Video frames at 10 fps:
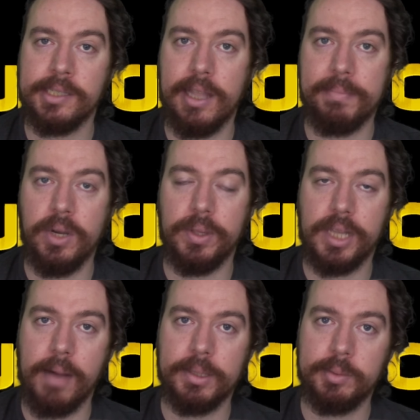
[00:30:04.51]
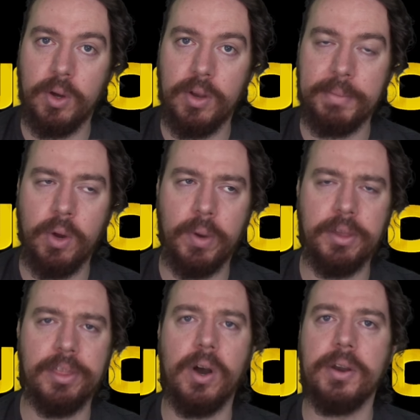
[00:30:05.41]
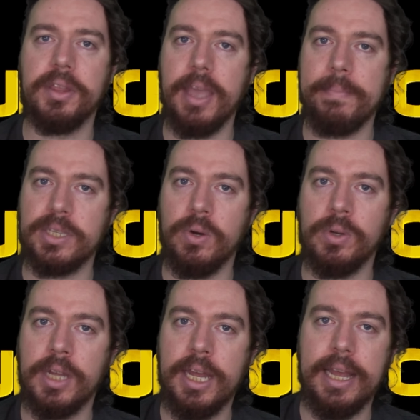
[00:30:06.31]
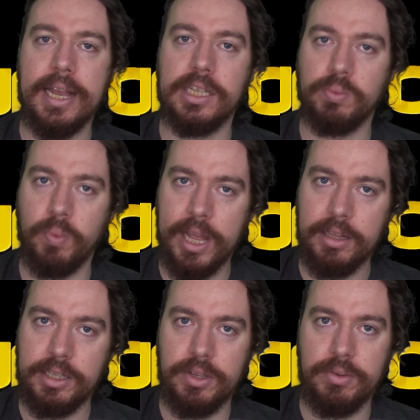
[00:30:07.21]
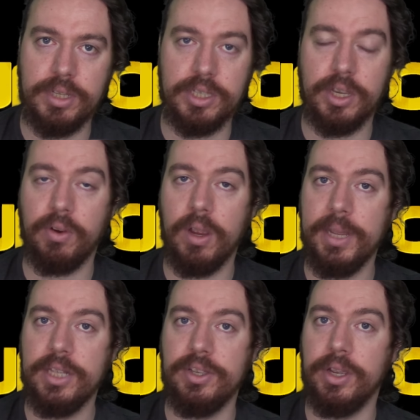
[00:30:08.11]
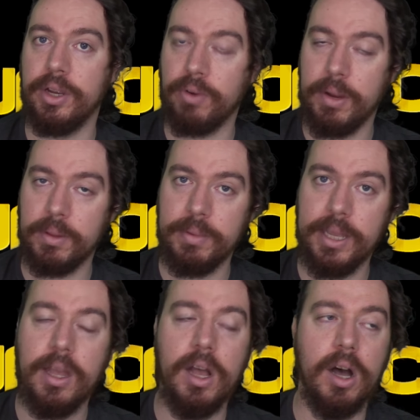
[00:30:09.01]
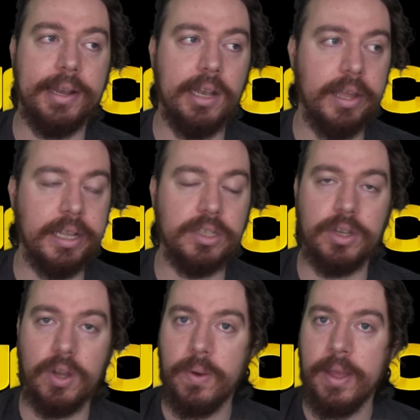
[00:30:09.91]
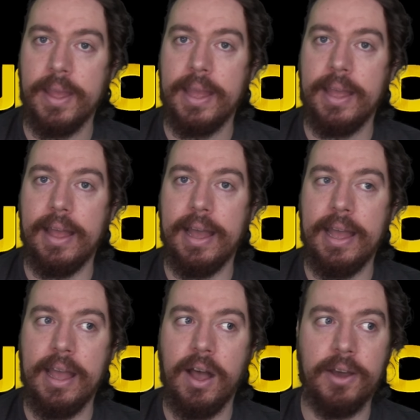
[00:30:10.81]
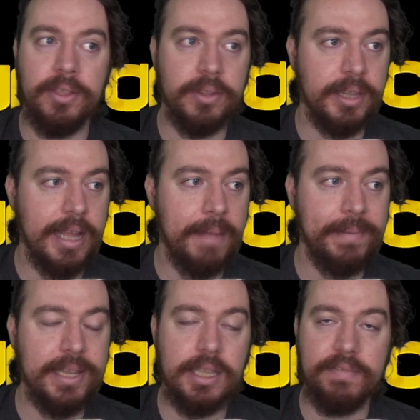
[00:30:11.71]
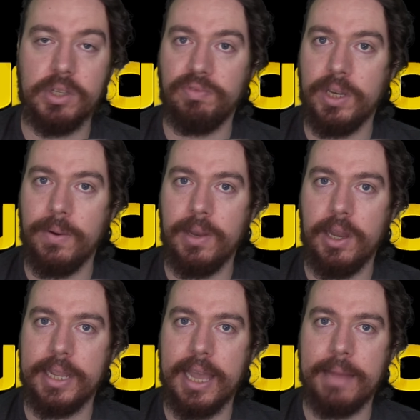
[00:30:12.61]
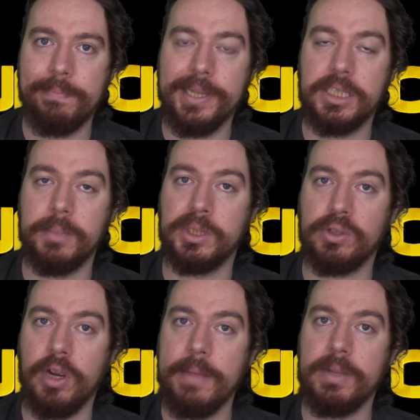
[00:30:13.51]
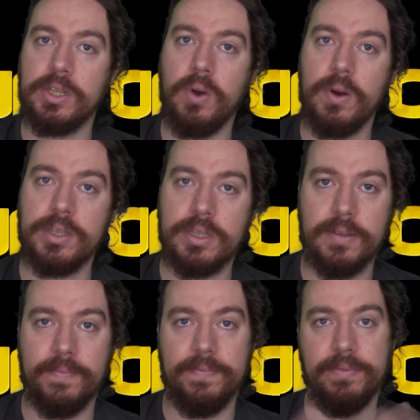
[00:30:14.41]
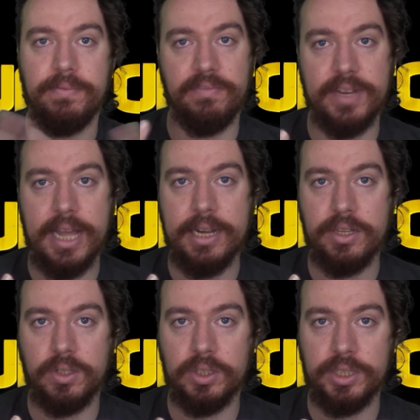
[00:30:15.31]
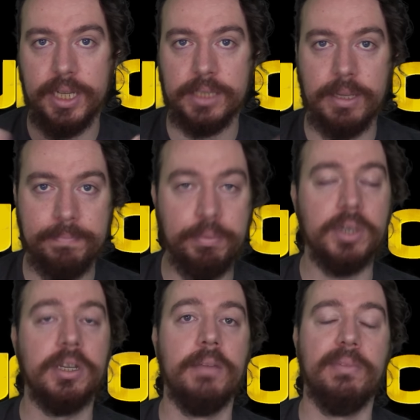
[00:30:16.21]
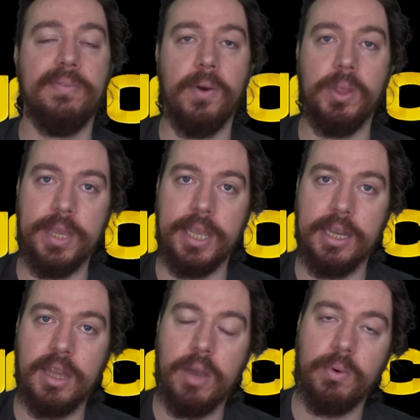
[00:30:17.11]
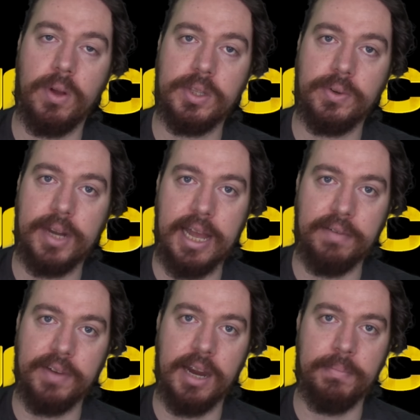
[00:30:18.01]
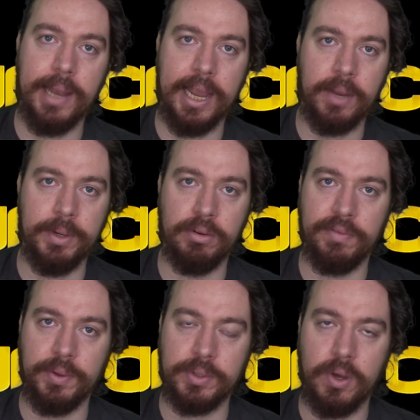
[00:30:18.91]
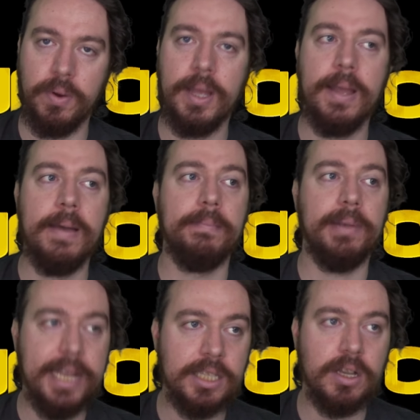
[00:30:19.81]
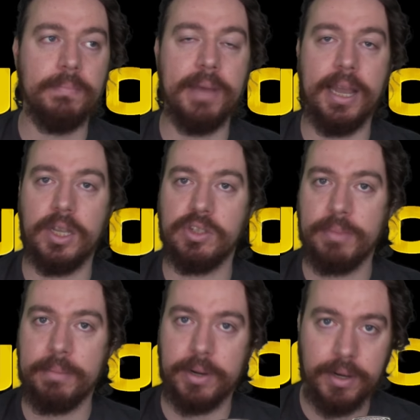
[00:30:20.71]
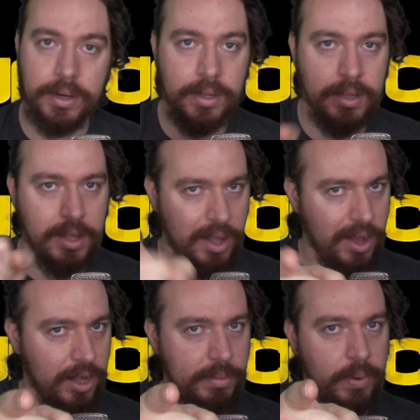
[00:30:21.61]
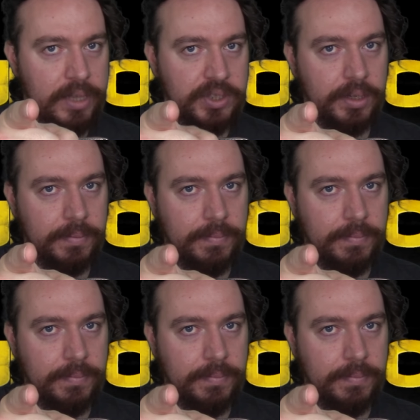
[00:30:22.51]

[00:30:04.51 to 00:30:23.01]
Let me know in the comments below. Let me know what you thought of the episode as well. Do you disagree with me? Do you agree with me? I'd like to know. Uh, other than that, please give this video a like and please subscribe, because of course, finale discussion next week. But before the weekend, we're also going to have our Black Widow review. So please come back, because remember, I'll be watching.